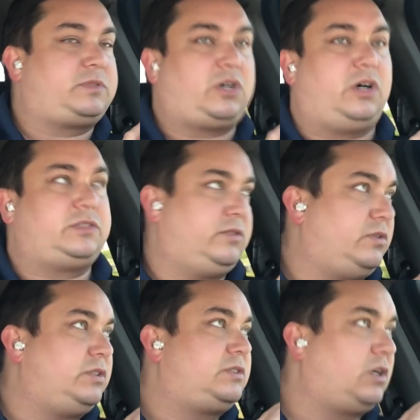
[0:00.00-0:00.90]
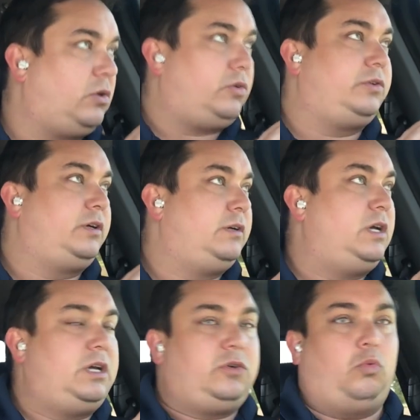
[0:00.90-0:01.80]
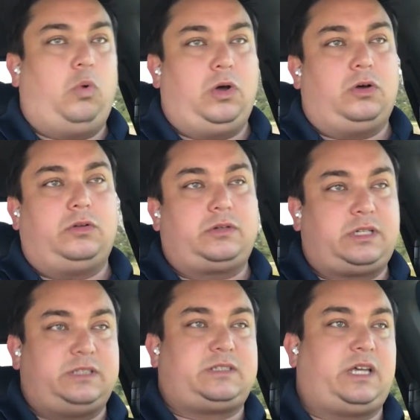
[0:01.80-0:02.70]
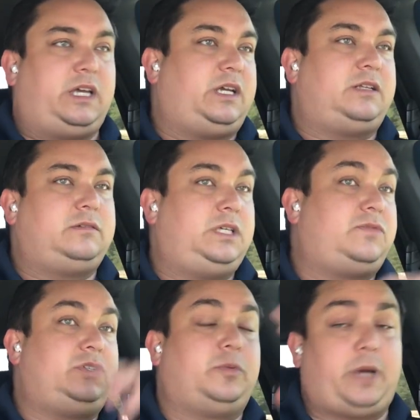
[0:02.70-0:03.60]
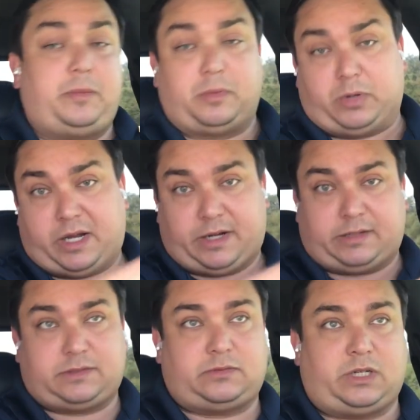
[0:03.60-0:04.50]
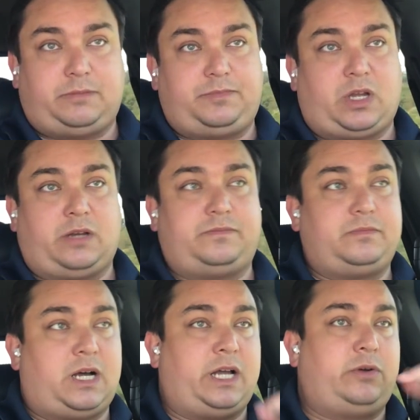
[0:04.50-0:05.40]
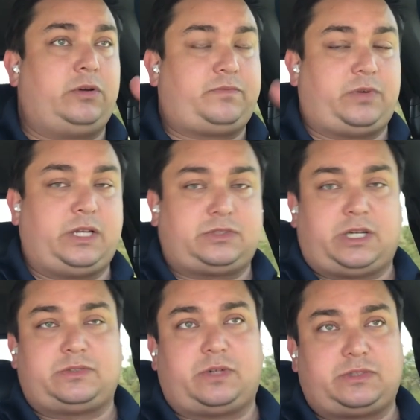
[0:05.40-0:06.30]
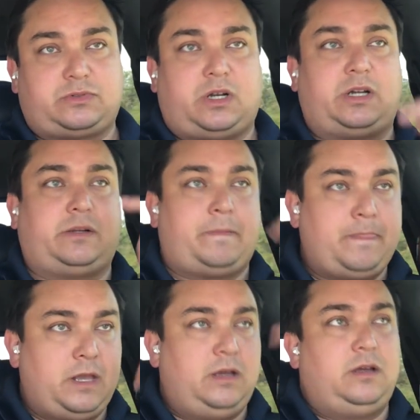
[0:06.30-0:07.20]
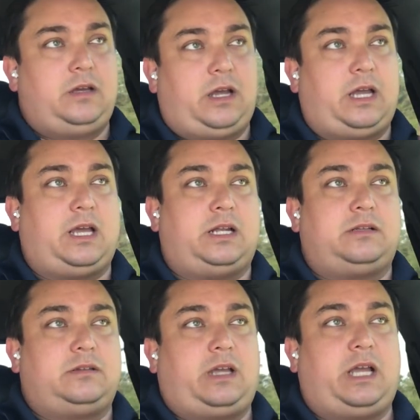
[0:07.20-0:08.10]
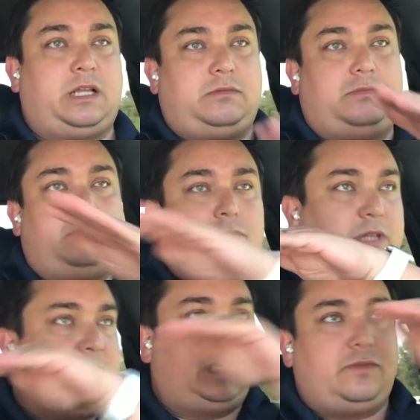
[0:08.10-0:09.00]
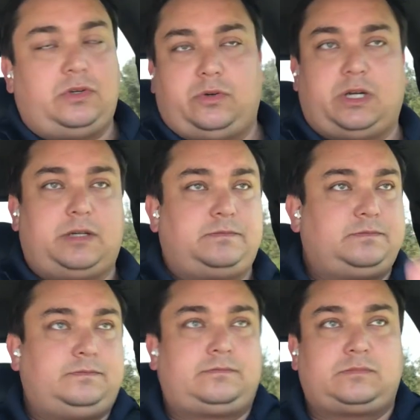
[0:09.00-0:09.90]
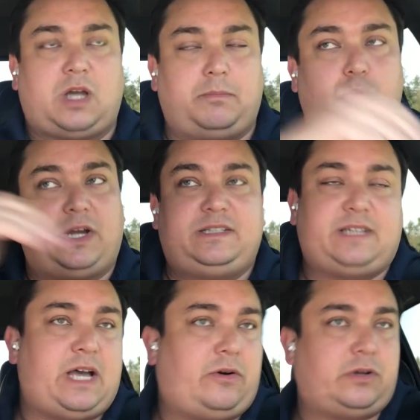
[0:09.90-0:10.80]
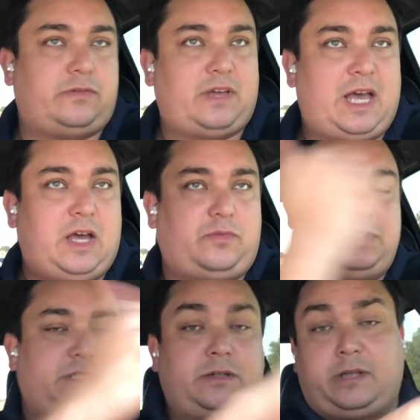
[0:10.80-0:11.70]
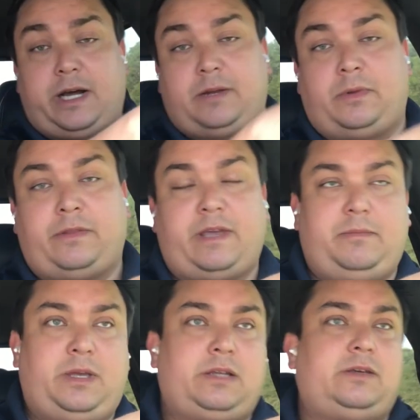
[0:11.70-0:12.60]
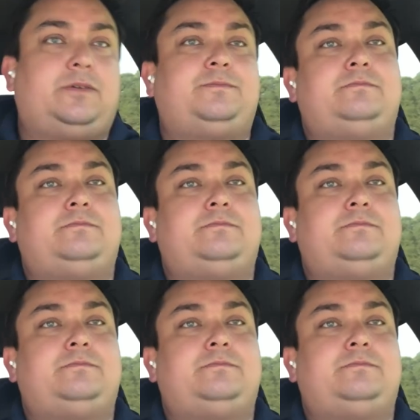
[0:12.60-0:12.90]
cost of goods sold will contain even your paper products, right? I own a franchise restaurant and they give you a breakdown of every single item on that menu